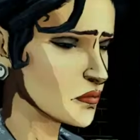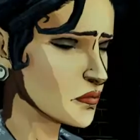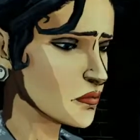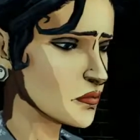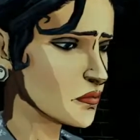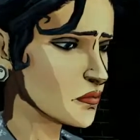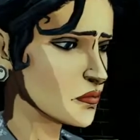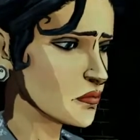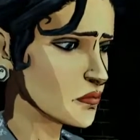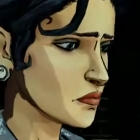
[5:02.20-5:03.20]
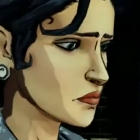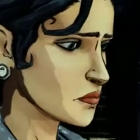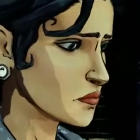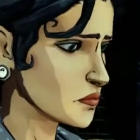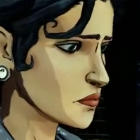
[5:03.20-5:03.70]

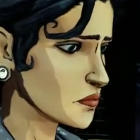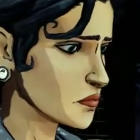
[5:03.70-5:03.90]
Nobody speaks.